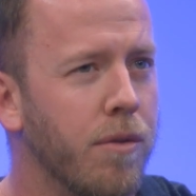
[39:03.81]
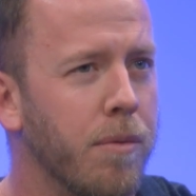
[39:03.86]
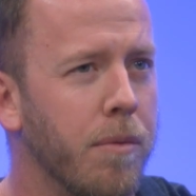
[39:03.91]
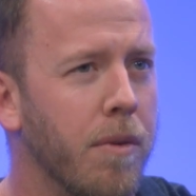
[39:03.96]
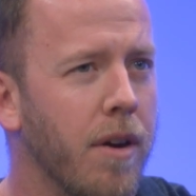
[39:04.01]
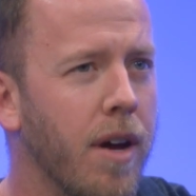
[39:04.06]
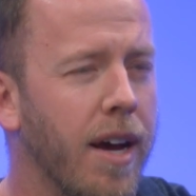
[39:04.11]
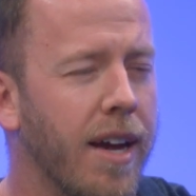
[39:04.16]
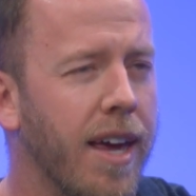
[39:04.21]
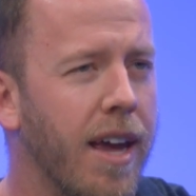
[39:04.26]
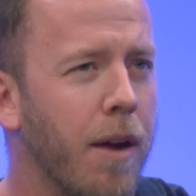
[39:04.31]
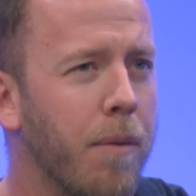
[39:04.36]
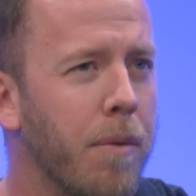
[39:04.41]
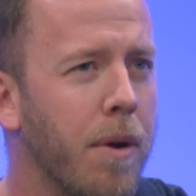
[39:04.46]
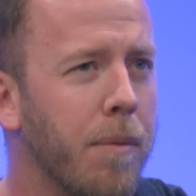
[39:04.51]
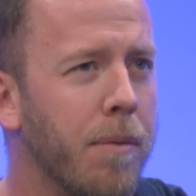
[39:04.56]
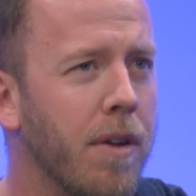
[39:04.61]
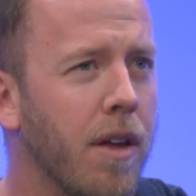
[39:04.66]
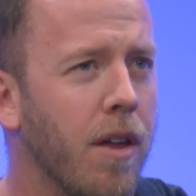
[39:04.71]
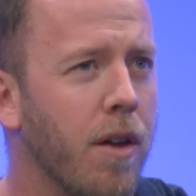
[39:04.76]
of them. I can't
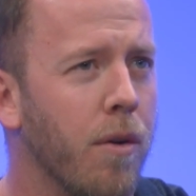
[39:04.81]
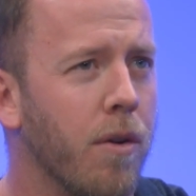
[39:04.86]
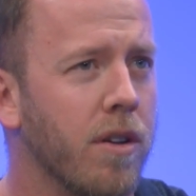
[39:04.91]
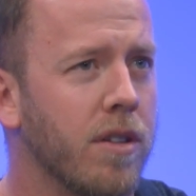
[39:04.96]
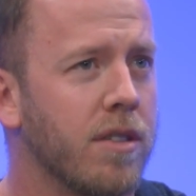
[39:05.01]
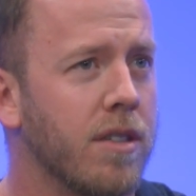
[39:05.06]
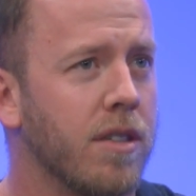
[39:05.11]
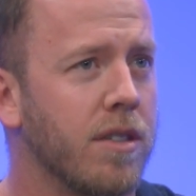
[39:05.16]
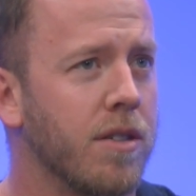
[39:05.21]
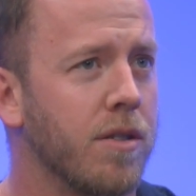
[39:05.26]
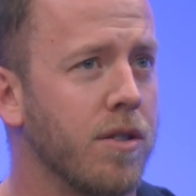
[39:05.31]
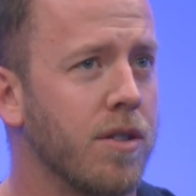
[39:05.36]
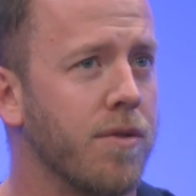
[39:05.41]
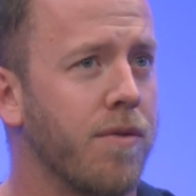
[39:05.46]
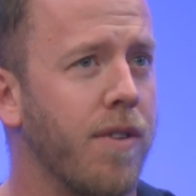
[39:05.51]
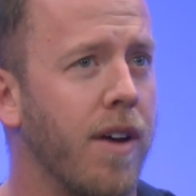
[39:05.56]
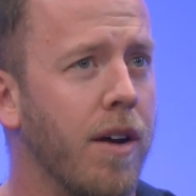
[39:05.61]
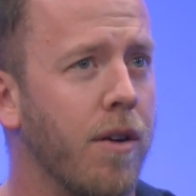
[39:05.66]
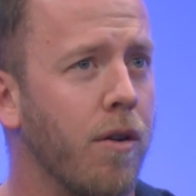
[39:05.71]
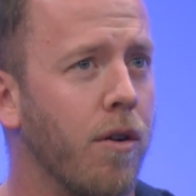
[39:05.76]
remember the other one. Since it was
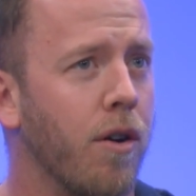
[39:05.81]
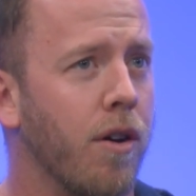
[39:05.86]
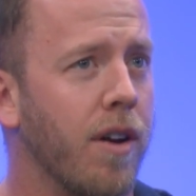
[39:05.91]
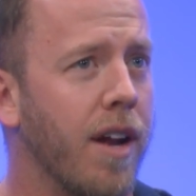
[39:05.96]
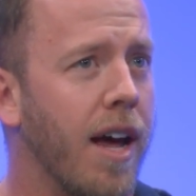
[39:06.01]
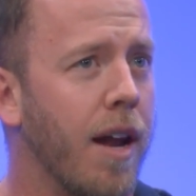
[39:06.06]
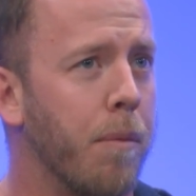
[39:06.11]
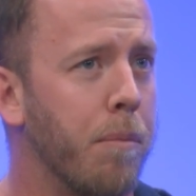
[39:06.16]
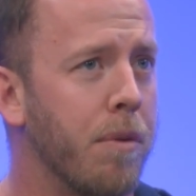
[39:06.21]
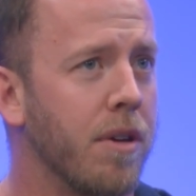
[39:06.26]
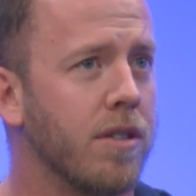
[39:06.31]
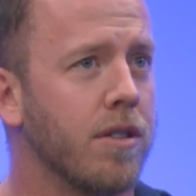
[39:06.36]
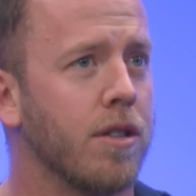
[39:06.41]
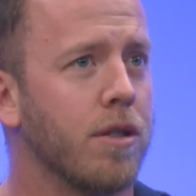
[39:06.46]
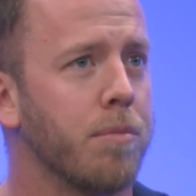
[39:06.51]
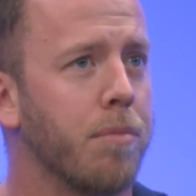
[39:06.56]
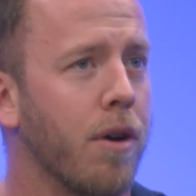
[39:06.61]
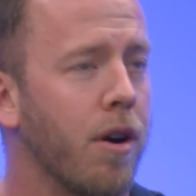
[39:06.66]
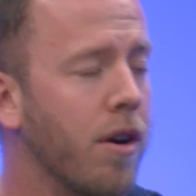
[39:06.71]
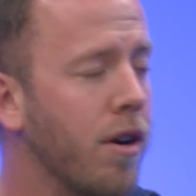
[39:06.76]
federal and I had a
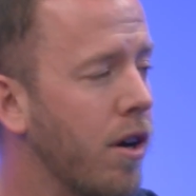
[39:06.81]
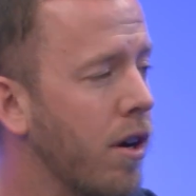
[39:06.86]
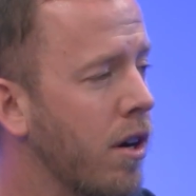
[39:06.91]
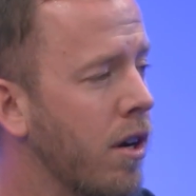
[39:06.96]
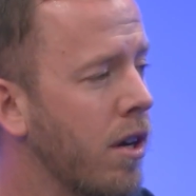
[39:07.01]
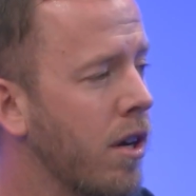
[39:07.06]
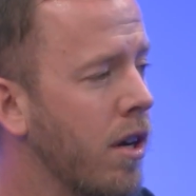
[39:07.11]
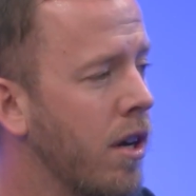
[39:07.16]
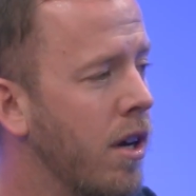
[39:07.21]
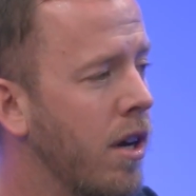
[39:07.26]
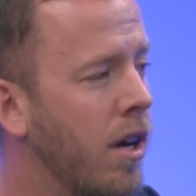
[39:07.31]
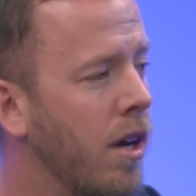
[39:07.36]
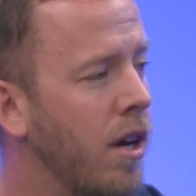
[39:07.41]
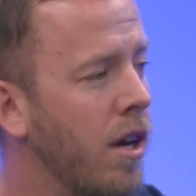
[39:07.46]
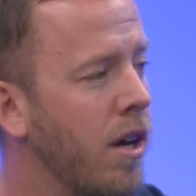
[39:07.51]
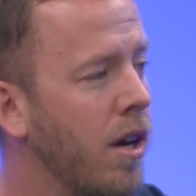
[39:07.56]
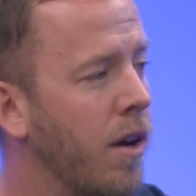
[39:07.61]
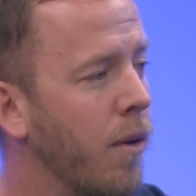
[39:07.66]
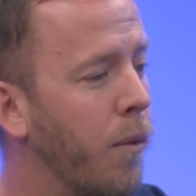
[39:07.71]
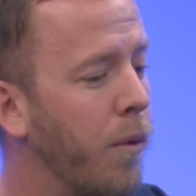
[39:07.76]
business partner,
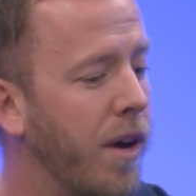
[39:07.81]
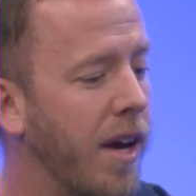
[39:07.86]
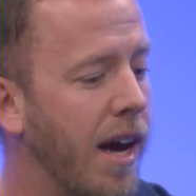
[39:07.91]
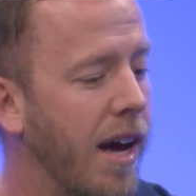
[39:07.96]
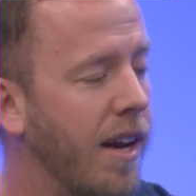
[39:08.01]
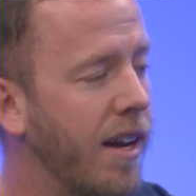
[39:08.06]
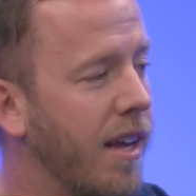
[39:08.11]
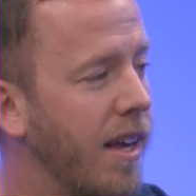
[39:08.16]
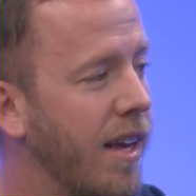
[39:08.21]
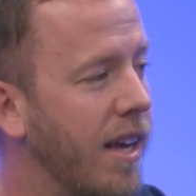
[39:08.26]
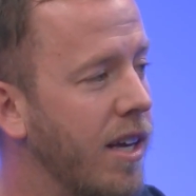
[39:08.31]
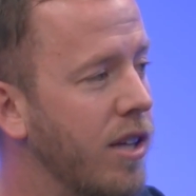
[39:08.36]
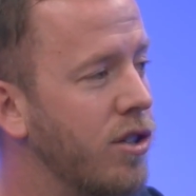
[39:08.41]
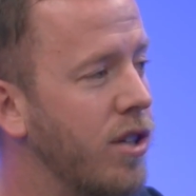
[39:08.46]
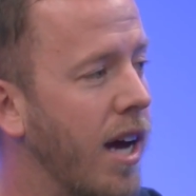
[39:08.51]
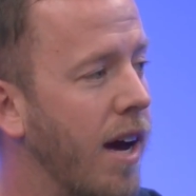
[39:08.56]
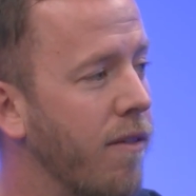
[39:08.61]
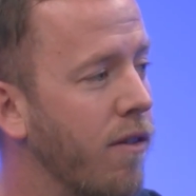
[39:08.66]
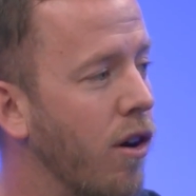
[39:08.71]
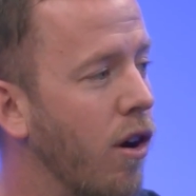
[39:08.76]
we had to each
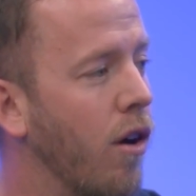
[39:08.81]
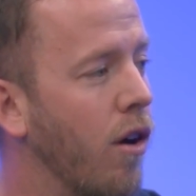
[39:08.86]
have our